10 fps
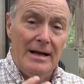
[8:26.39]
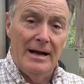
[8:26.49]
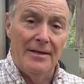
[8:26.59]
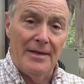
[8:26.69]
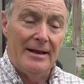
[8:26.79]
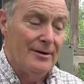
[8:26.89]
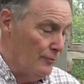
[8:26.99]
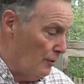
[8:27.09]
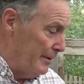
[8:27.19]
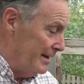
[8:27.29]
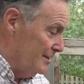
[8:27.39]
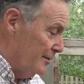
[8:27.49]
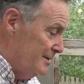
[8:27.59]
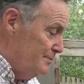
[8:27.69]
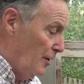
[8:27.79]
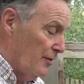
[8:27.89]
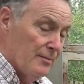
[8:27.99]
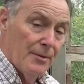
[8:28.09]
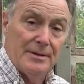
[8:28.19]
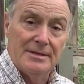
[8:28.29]
And then what we can do is pop
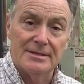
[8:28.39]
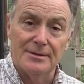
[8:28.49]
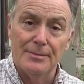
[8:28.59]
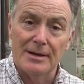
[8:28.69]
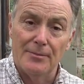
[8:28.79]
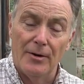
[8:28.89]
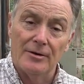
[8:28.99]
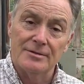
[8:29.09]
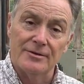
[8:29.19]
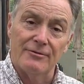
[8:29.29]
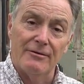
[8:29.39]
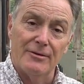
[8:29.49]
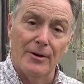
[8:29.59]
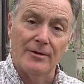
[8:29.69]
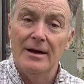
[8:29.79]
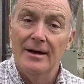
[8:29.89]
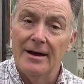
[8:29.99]
them up into some bigger pots and grow them on